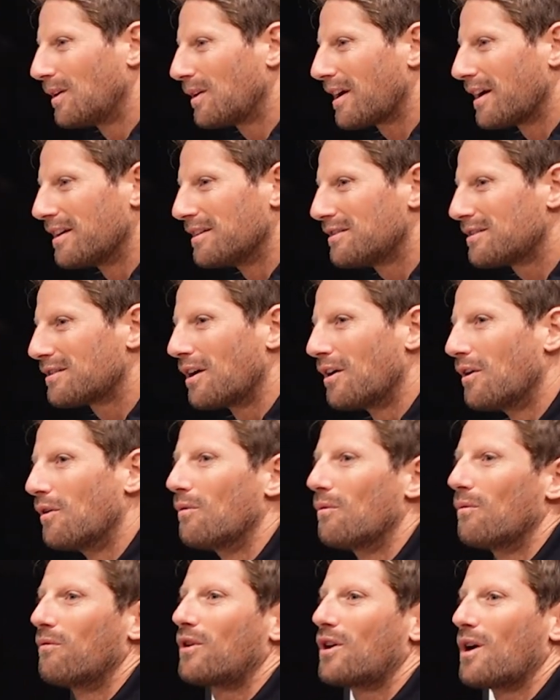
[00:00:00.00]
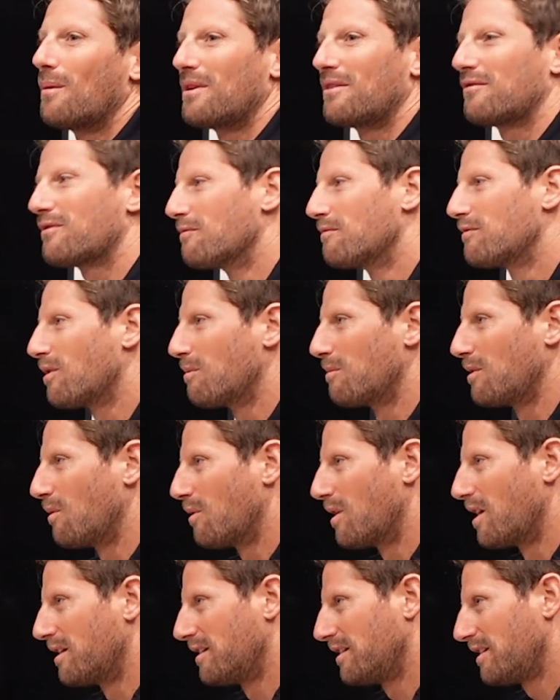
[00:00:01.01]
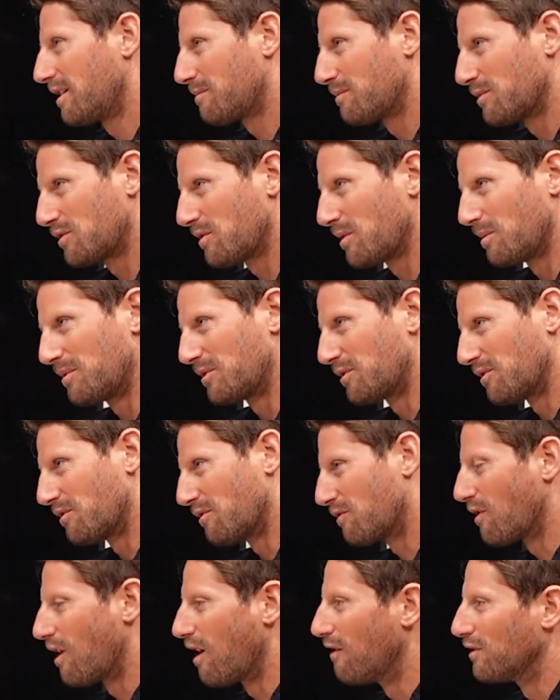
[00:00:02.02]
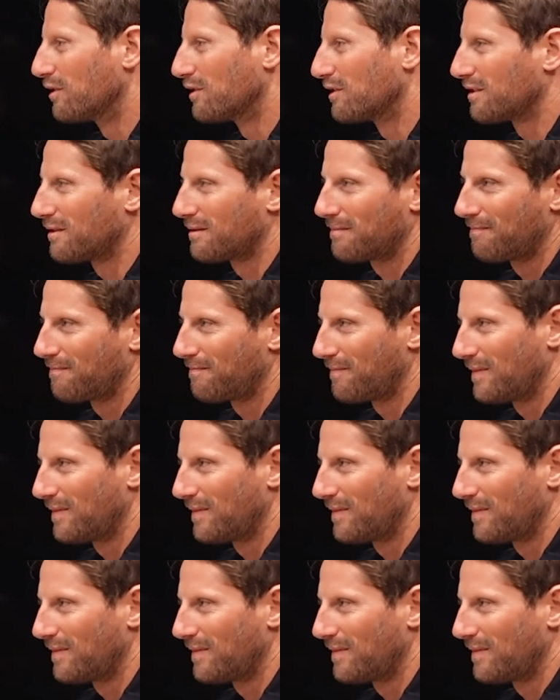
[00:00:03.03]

Okay, so coming from Formula One, the atmosphere between the drivers is